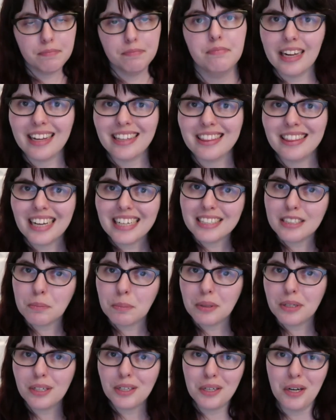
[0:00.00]
And I'd like to
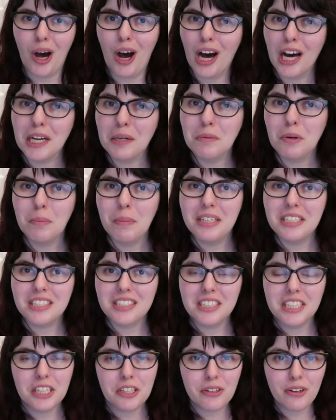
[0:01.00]
put in an honorable
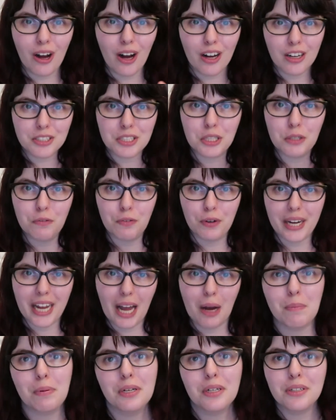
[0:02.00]
mention here, also for
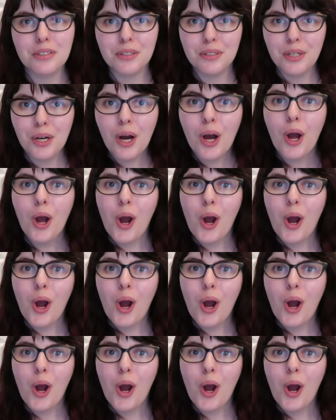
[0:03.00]
Cap Hill,